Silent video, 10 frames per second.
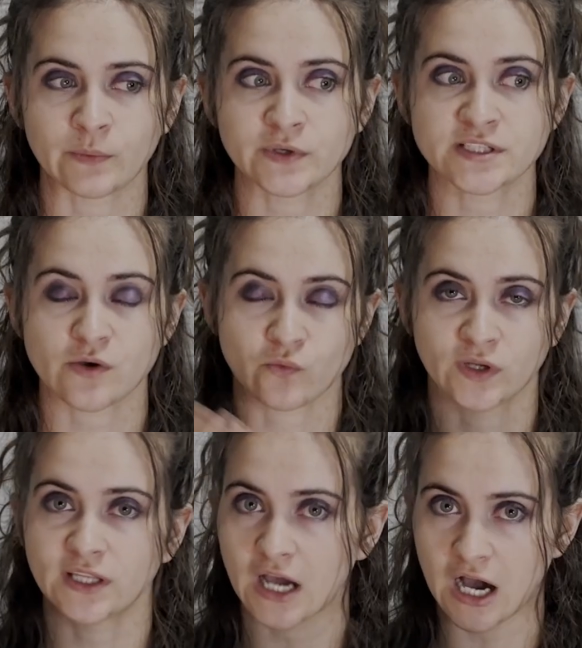was
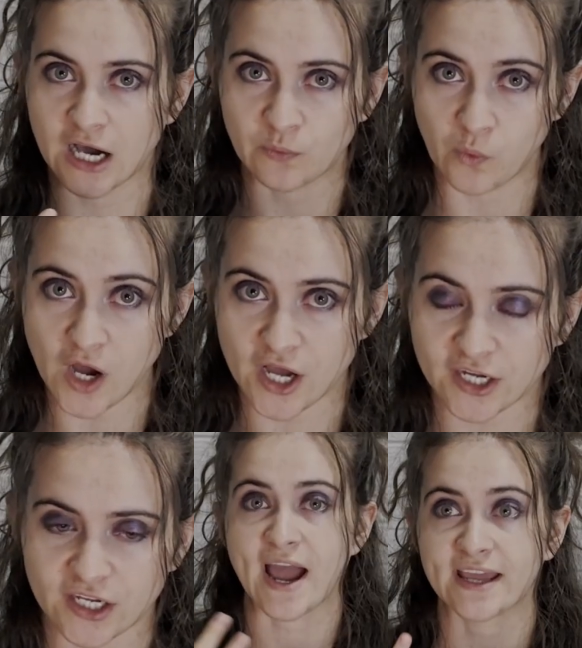really hard
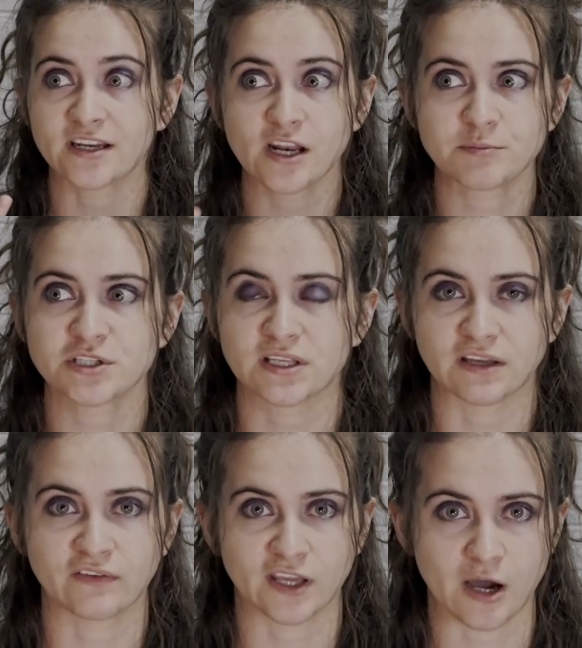work. I ended up just
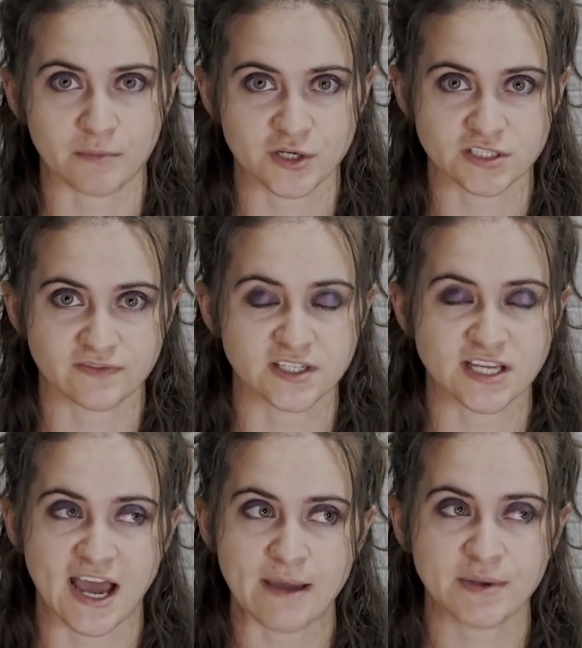giving up most of the
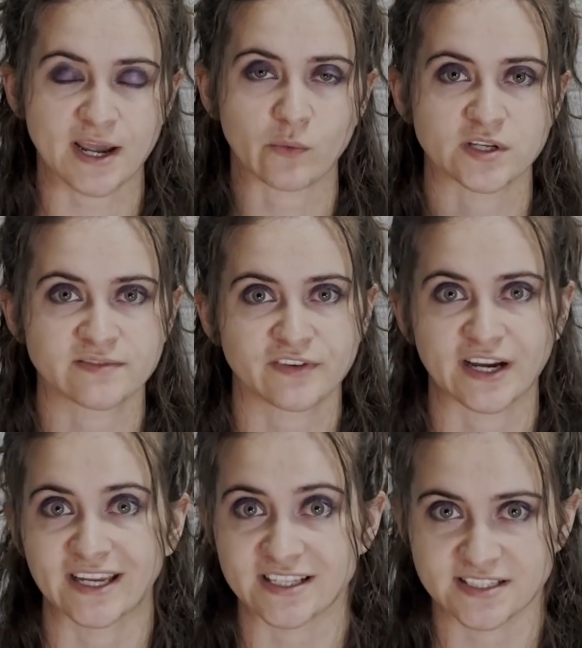time and I wasn't
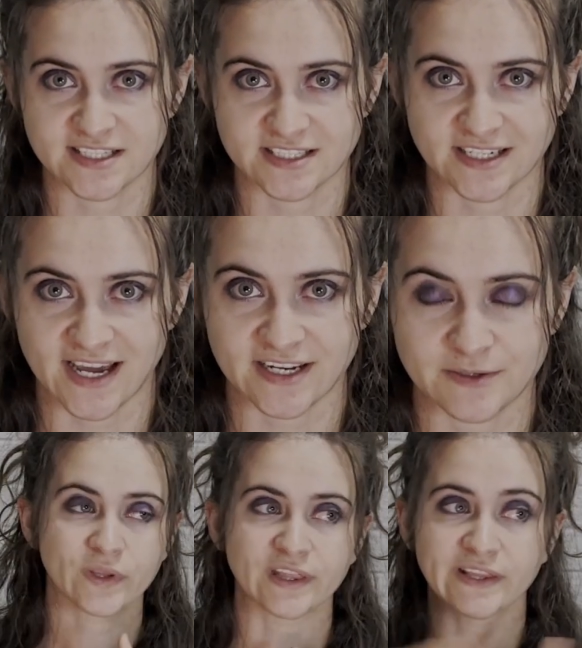very consistent at
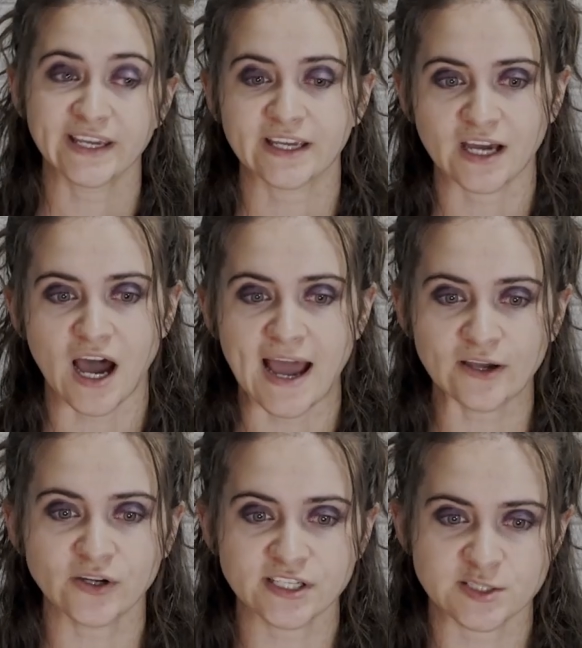it. With Link,
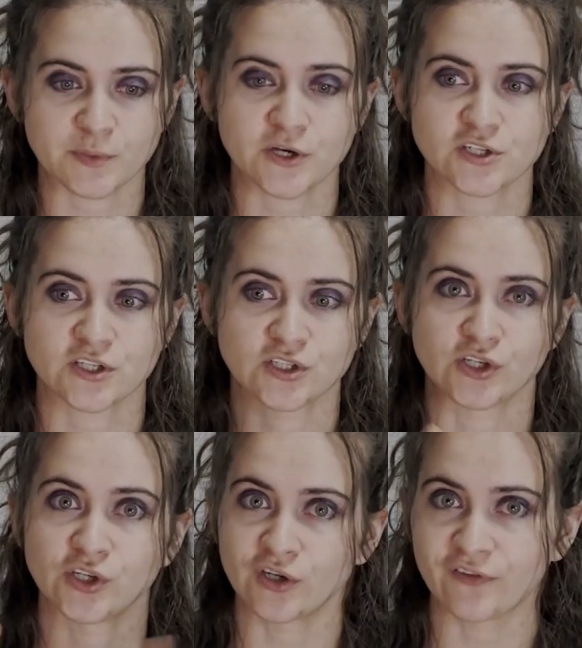I got exposure to new